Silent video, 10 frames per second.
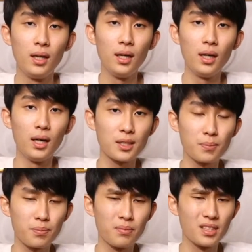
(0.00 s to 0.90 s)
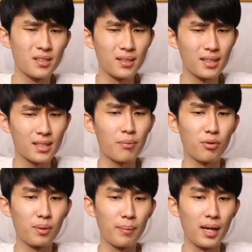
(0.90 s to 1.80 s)
except from
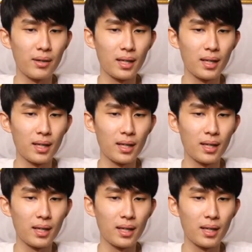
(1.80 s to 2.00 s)
the battery